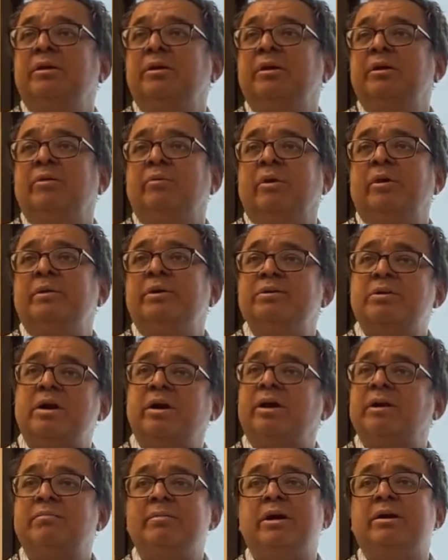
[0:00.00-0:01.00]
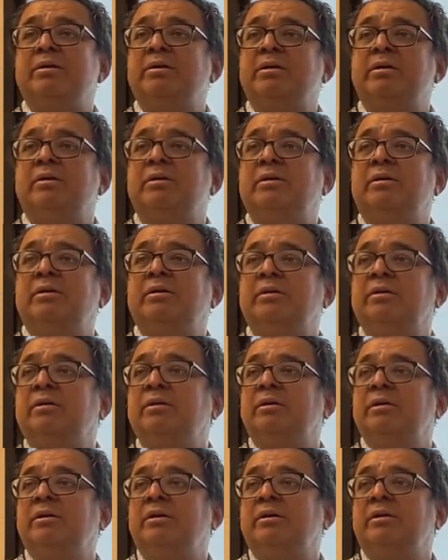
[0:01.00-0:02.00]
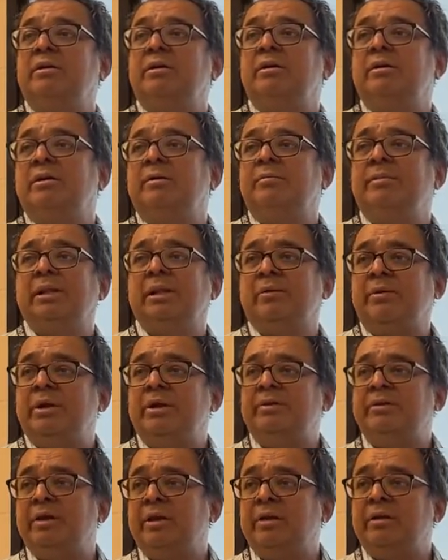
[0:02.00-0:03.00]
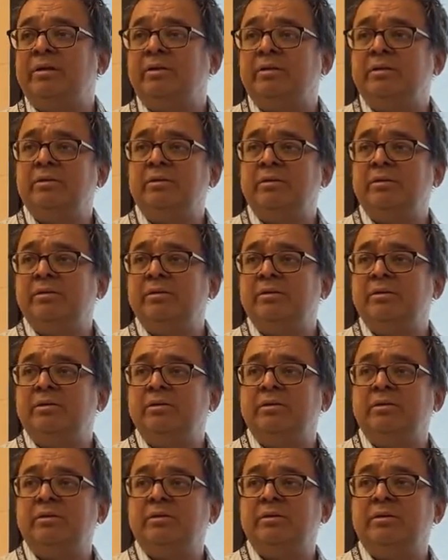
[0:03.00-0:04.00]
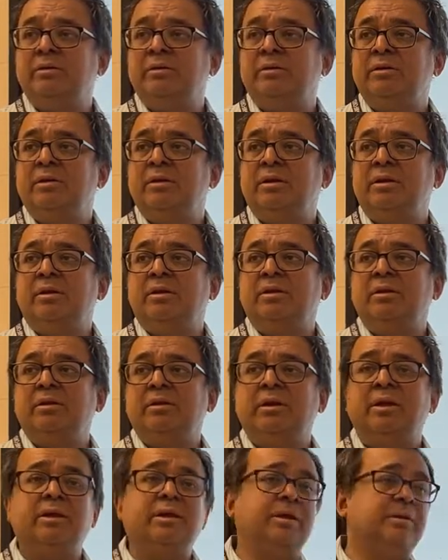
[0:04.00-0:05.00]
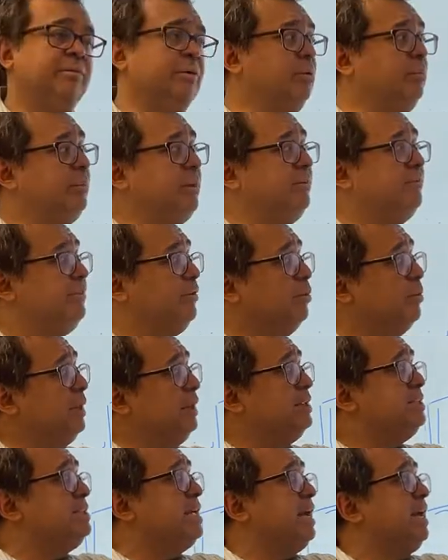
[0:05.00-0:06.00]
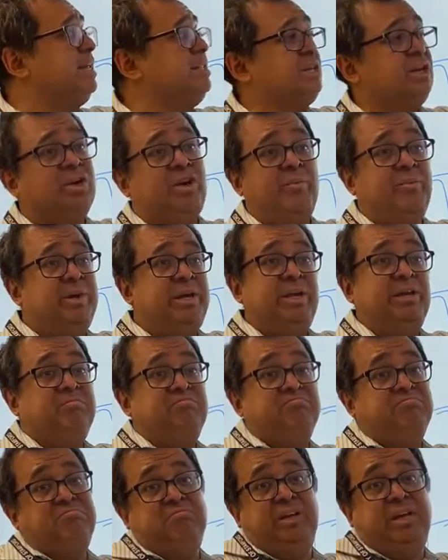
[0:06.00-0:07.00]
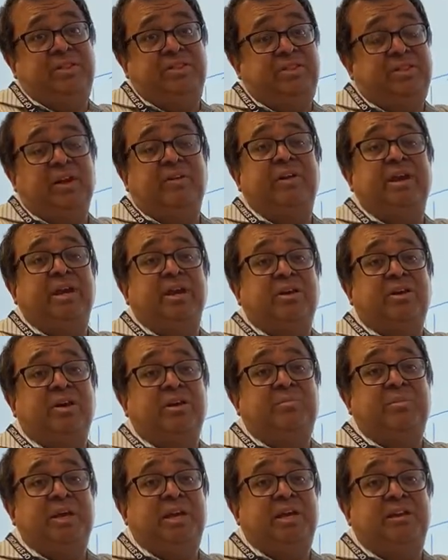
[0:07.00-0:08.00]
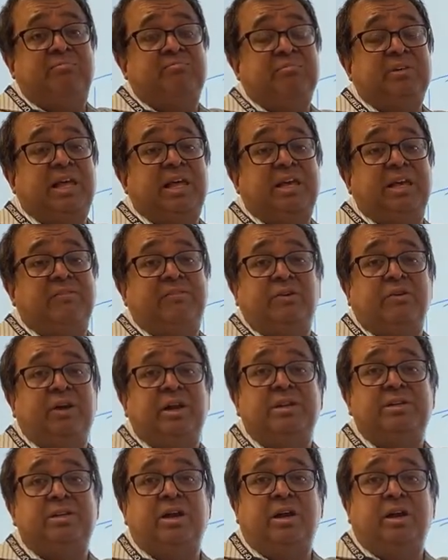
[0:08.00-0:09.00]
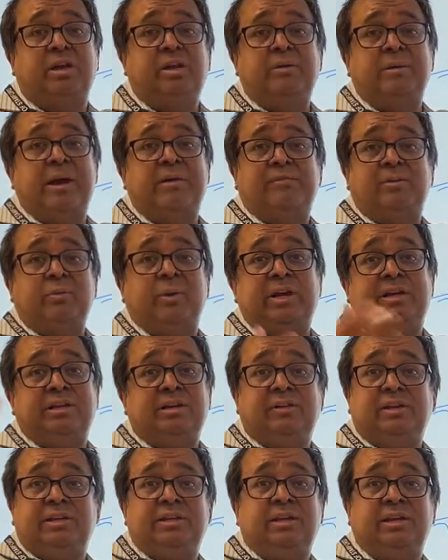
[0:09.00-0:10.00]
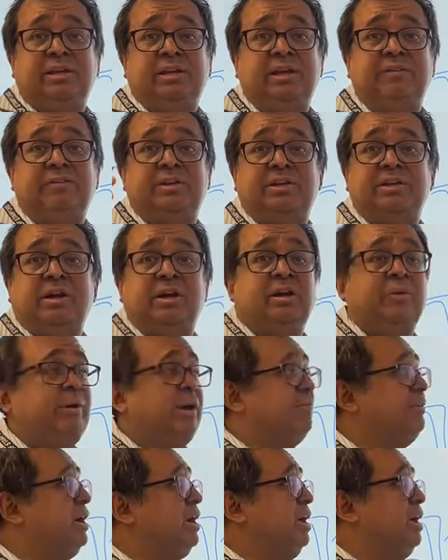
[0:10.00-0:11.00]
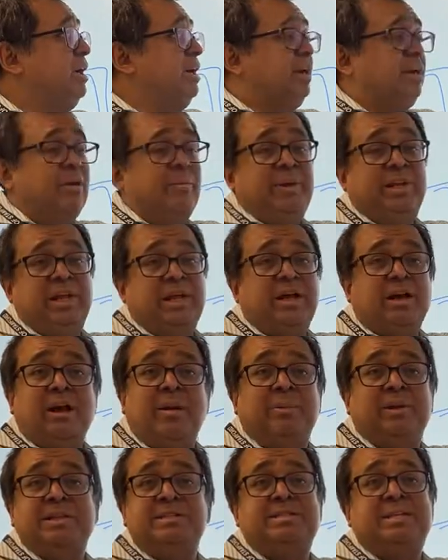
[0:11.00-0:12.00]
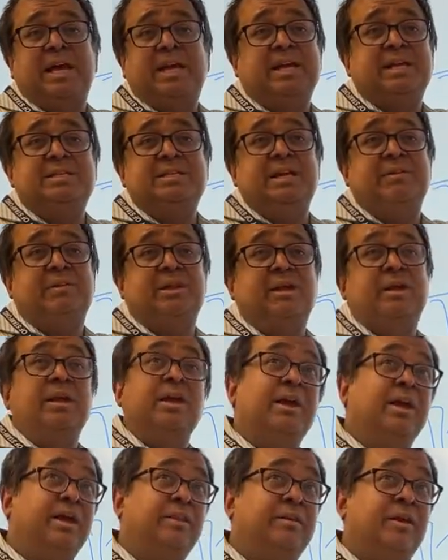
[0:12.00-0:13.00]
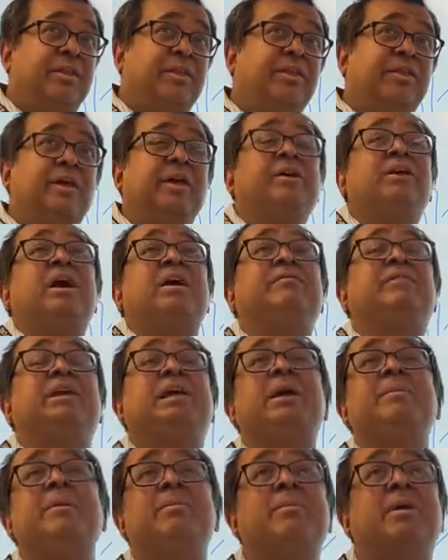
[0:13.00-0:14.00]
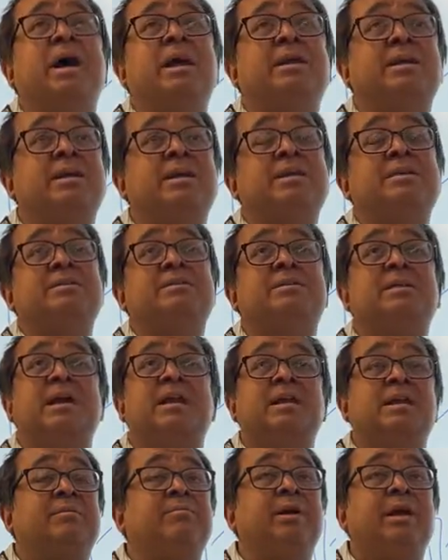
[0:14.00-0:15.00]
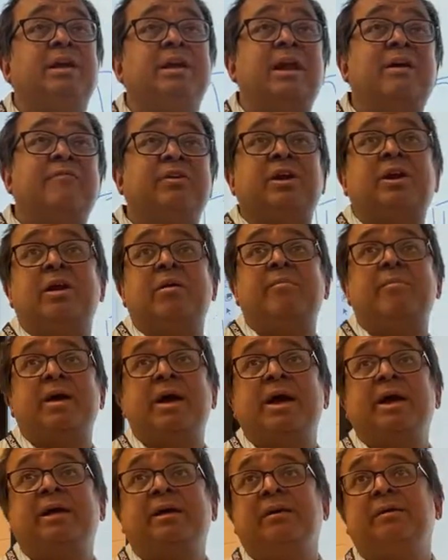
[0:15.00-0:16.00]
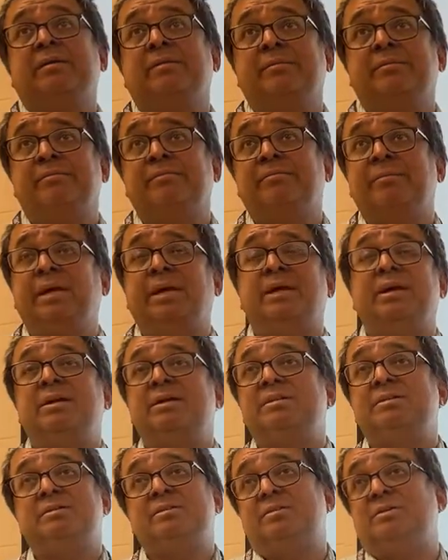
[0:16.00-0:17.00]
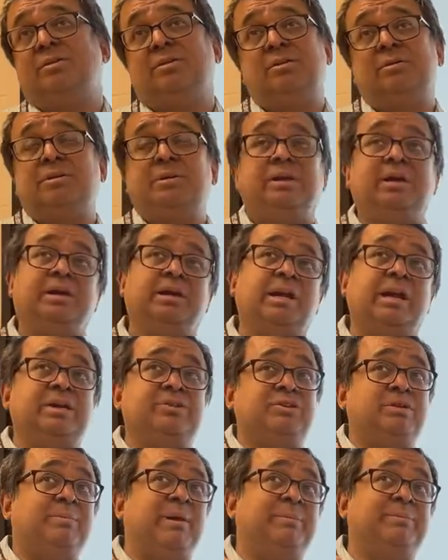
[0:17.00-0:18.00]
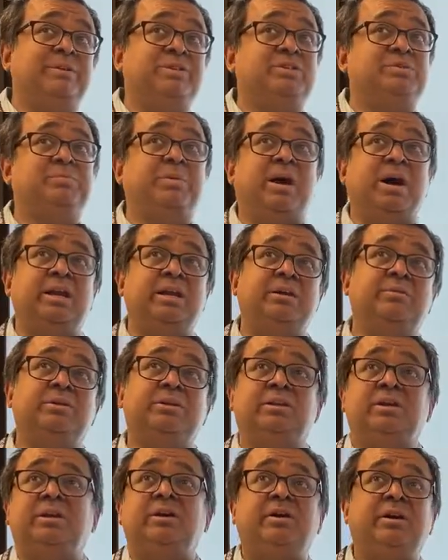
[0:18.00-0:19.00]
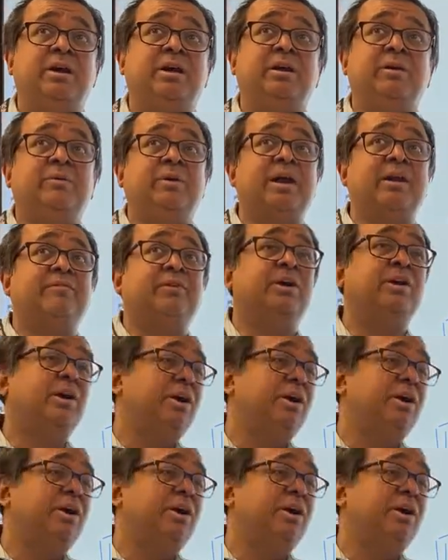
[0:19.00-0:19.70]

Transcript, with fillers: What are we talking about here? Mila, what do you think? Like it, it, will be a few milliseconds. It could be, in theory, it could be like if you're in a tunnel and you have to wait to, to leave the tunnel, whatever. It could be like a couple of seconds even. The other thing you have to keep in mind is that it may never come back because your connection might be spotty with the internet or whatever.